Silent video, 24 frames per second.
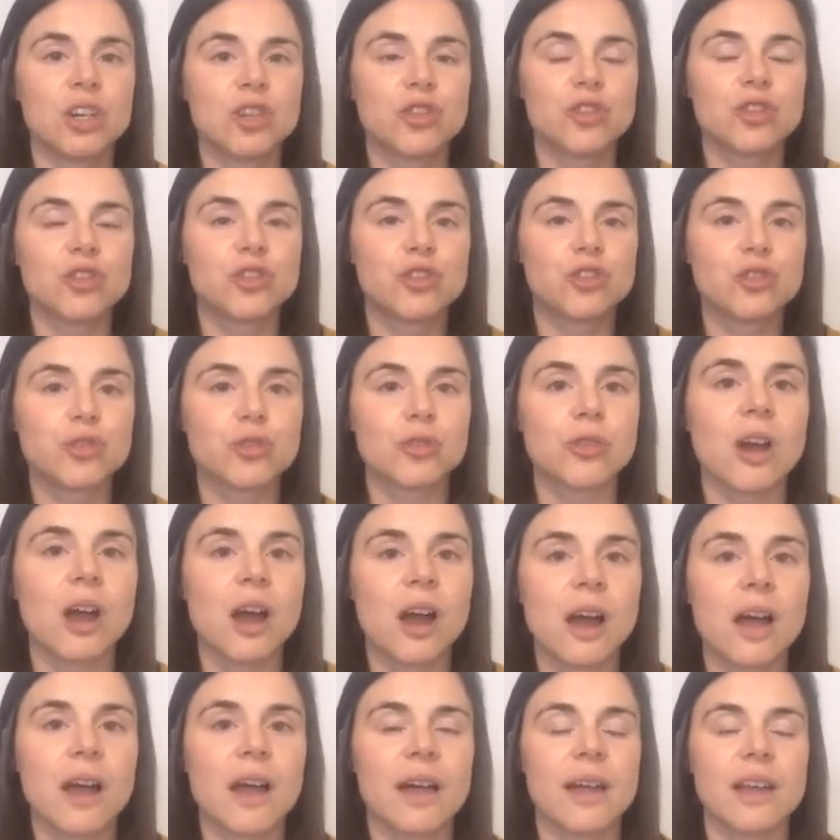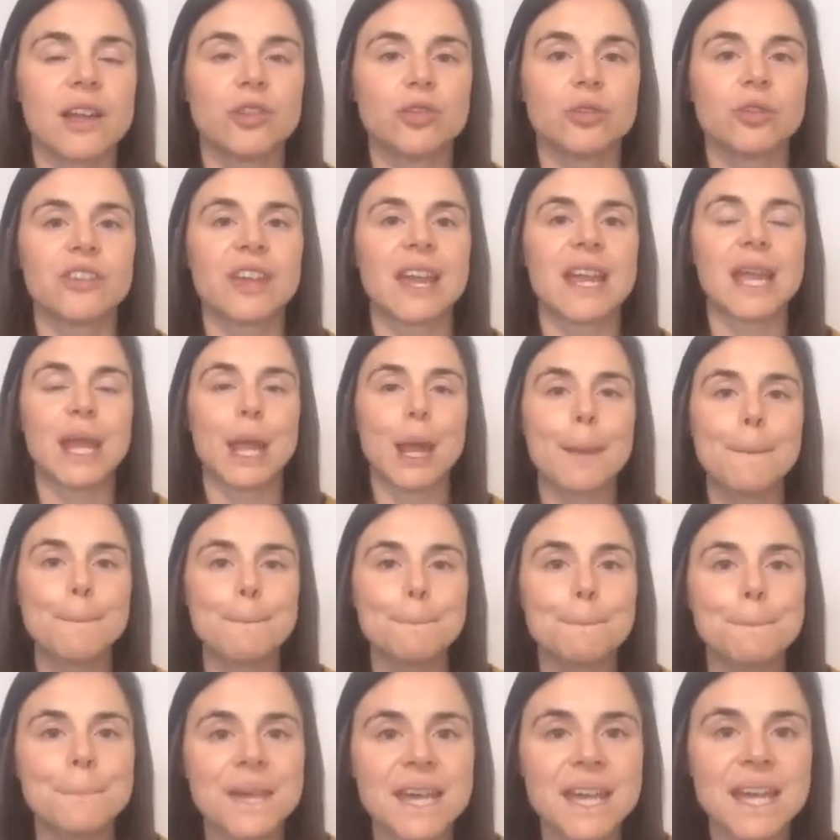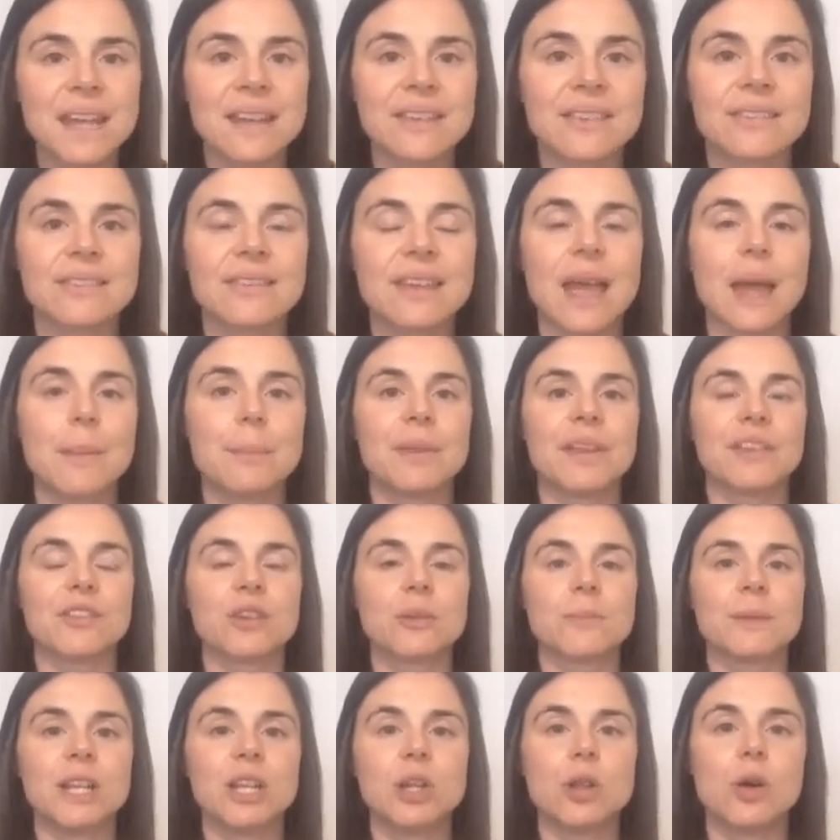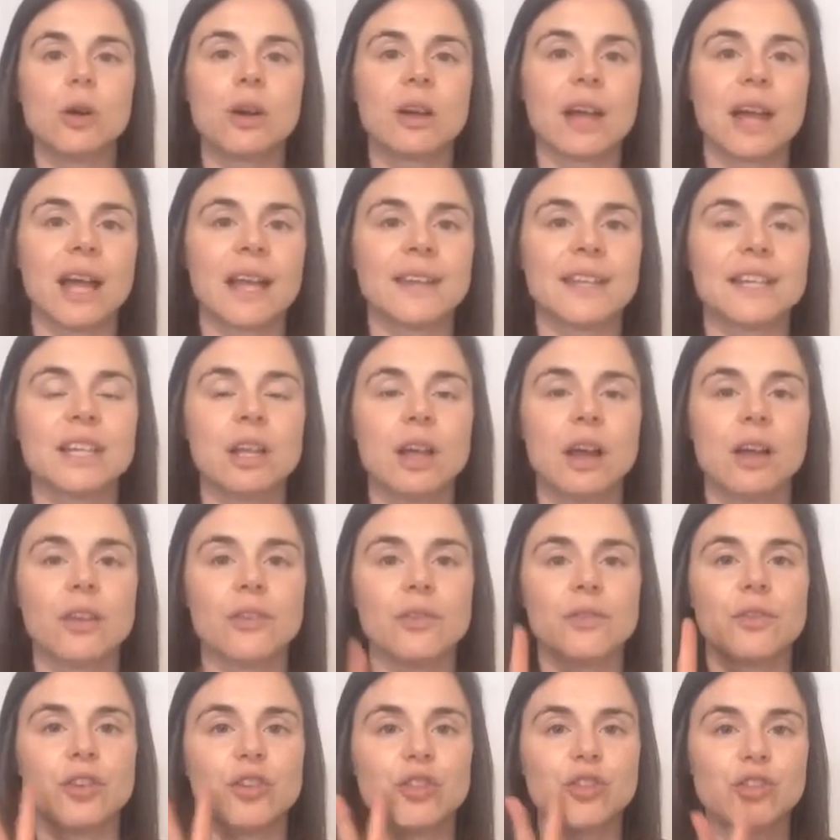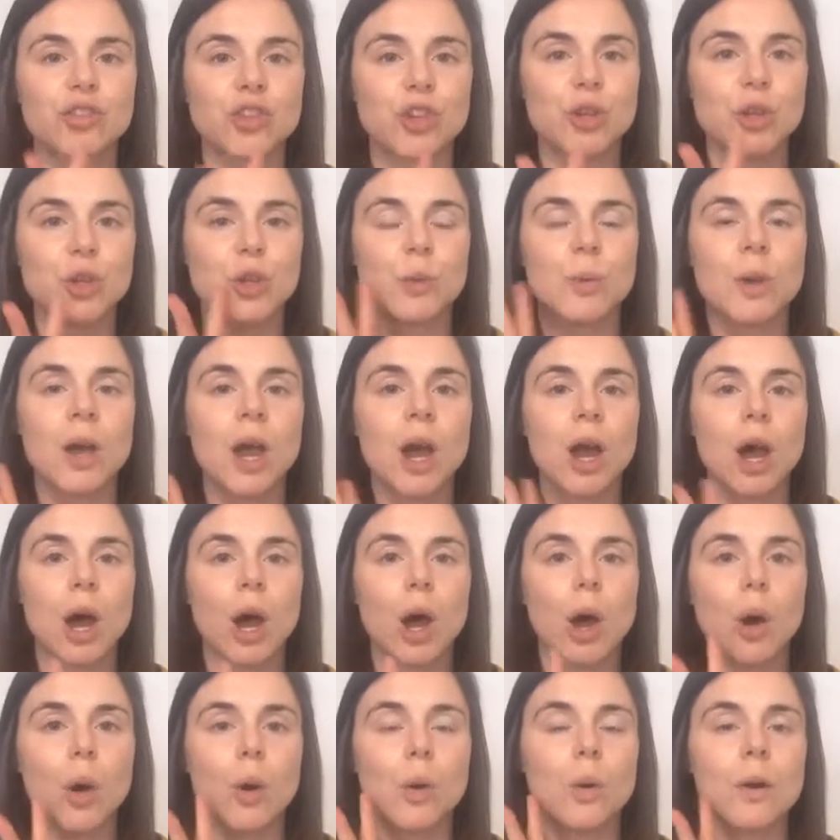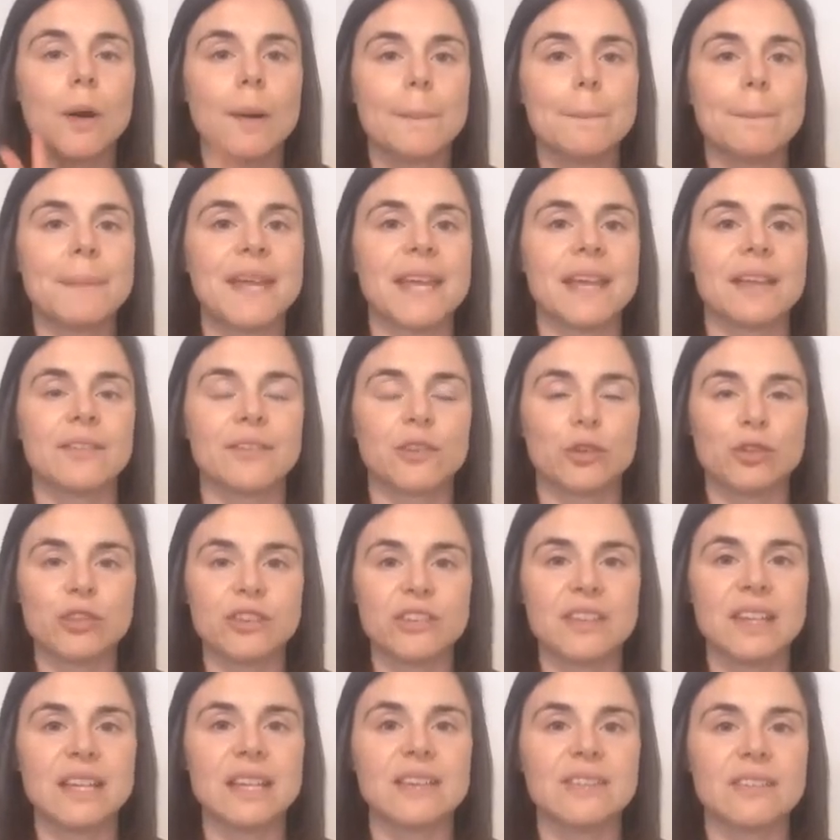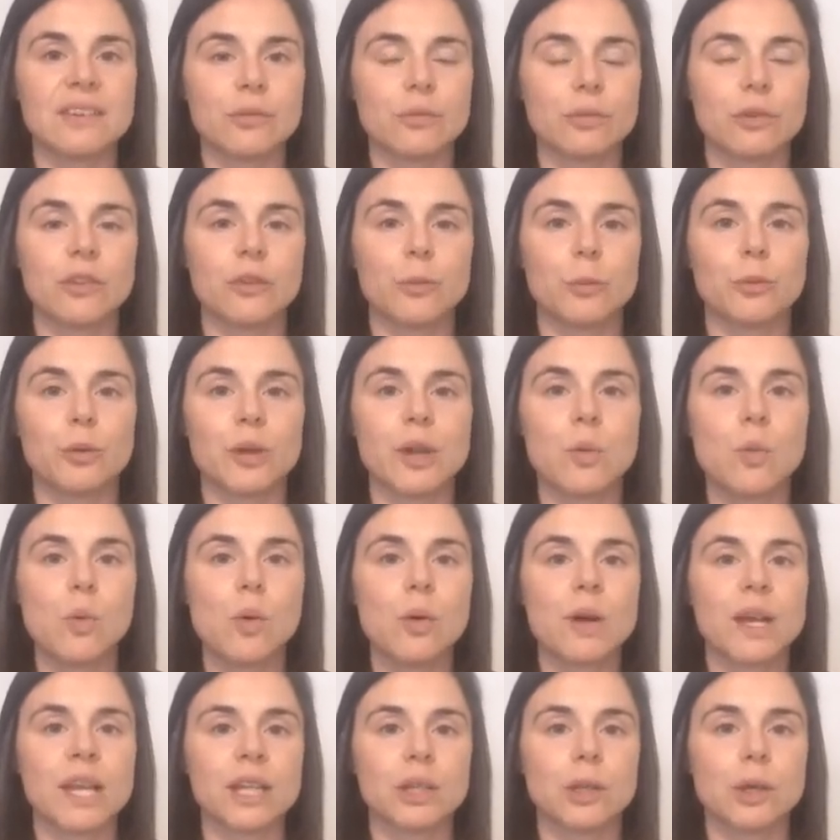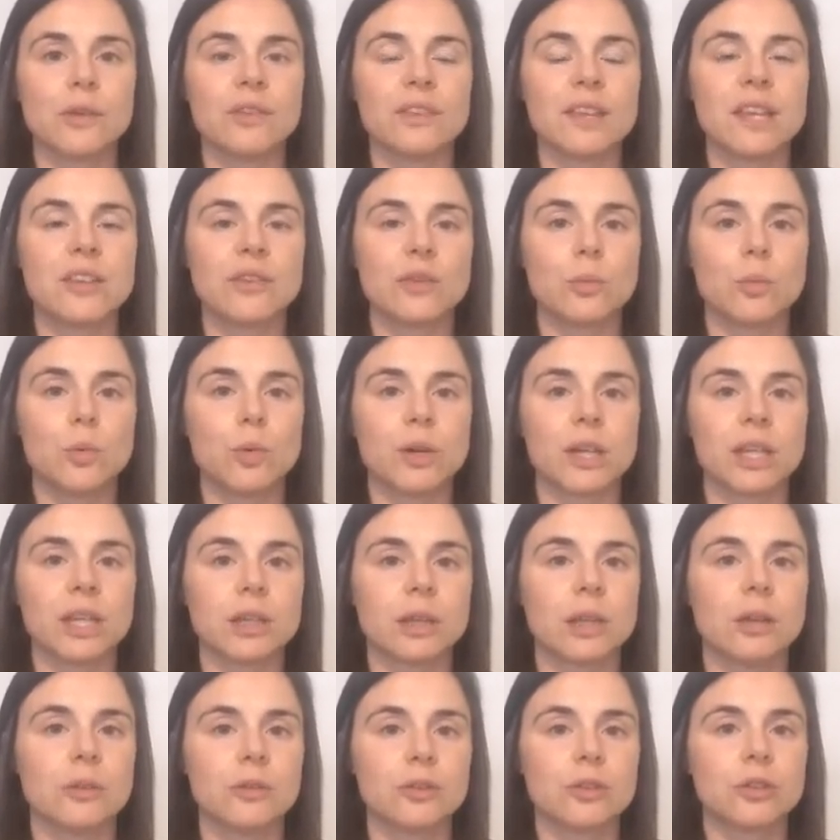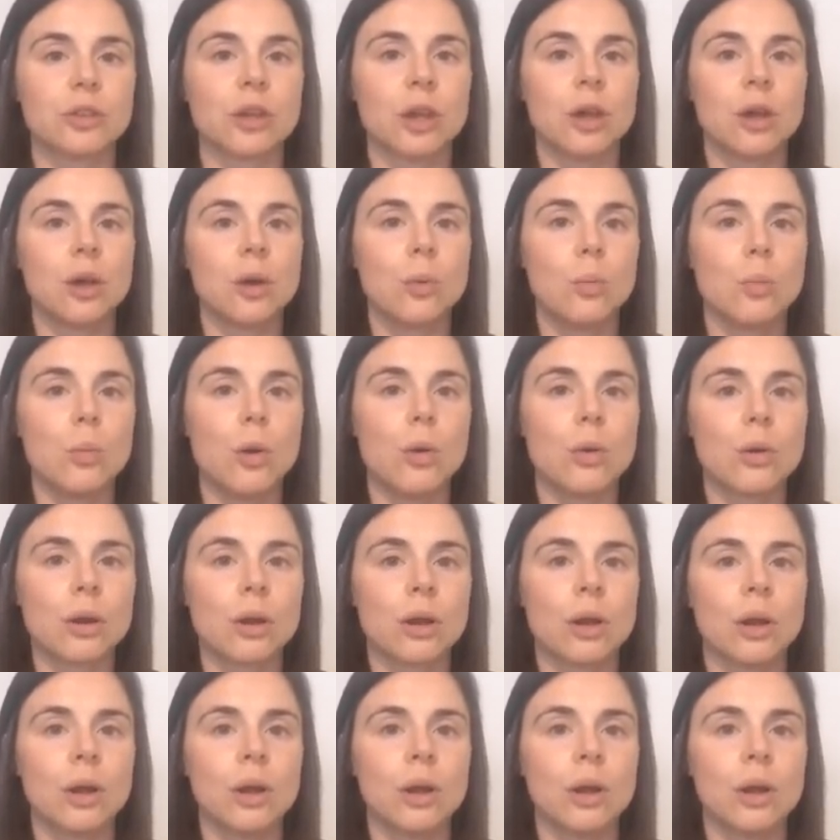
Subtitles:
stride. You're taking a big step that's going to be longer and it lasts for 2 whole beats. So do you see the difference between walking notes? Here's some walking notes. Walk,